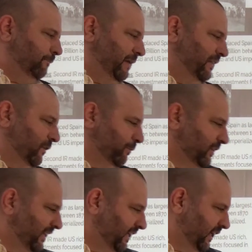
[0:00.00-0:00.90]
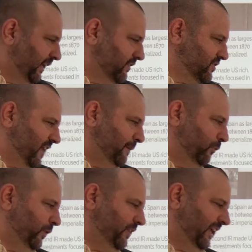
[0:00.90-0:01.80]
And they're politically unstable
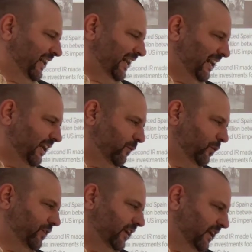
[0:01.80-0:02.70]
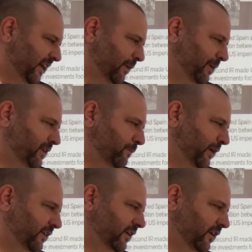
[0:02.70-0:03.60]
with an economy
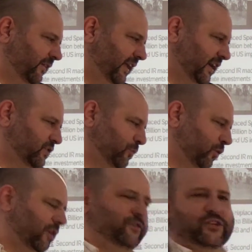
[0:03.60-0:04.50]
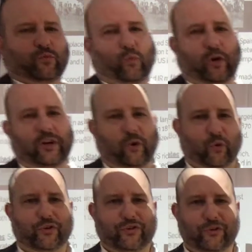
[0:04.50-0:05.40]
dependent on the export of just one
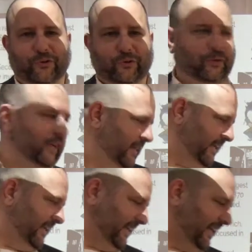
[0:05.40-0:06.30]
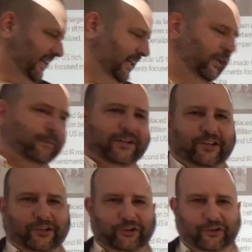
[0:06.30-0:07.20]
or two
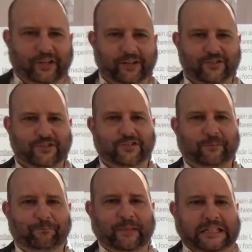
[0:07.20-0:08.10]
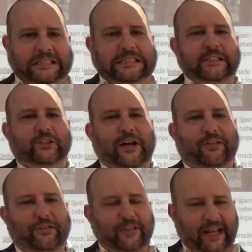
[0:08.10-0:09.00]
limited goods. So I
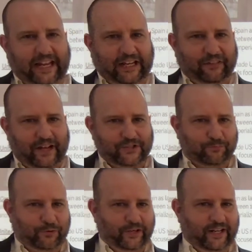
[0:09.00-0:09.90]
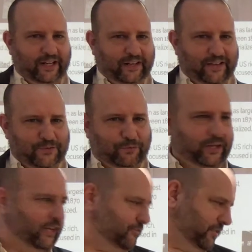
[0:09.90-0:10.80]
think that's pretty
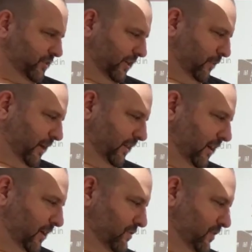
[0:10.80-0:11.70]
interesting right there.